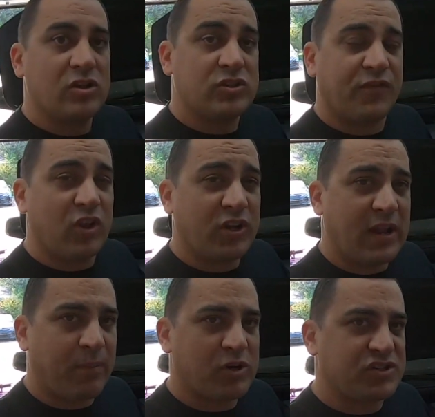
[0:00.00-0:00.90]
if you're looking at
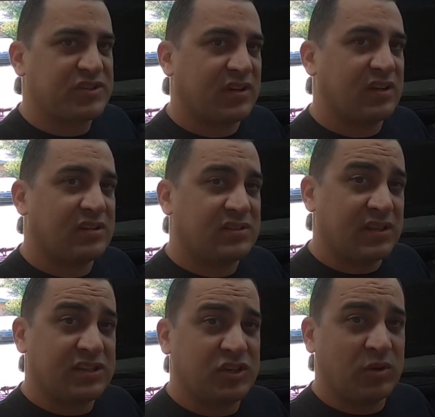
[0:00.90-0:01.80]
purchasing this
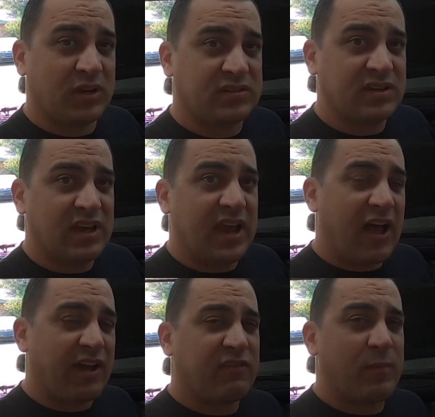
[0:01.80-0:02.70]
unit, I'll give
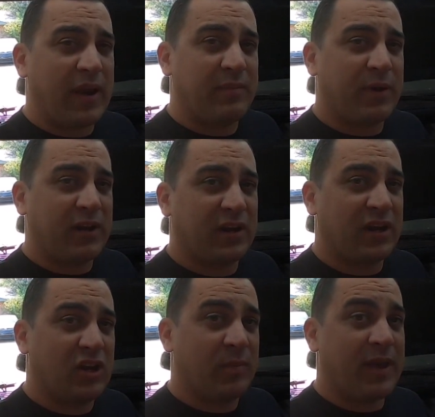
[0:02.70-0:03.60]
you my opinion and you
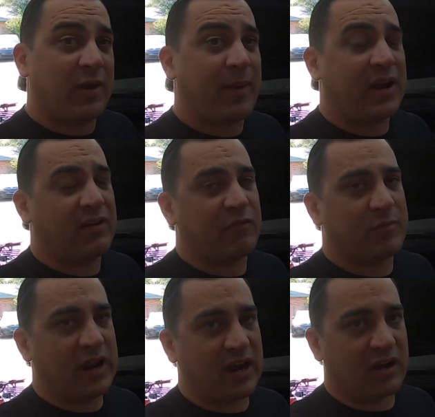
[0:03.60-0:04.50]
can make your mind up from
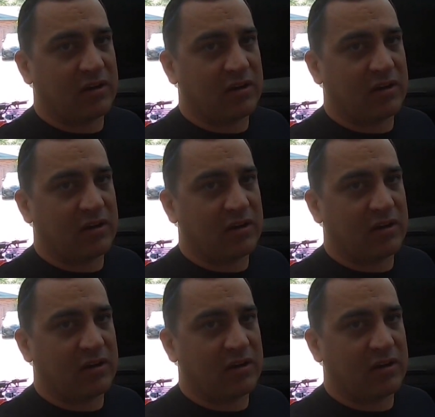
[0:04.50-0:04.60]
there.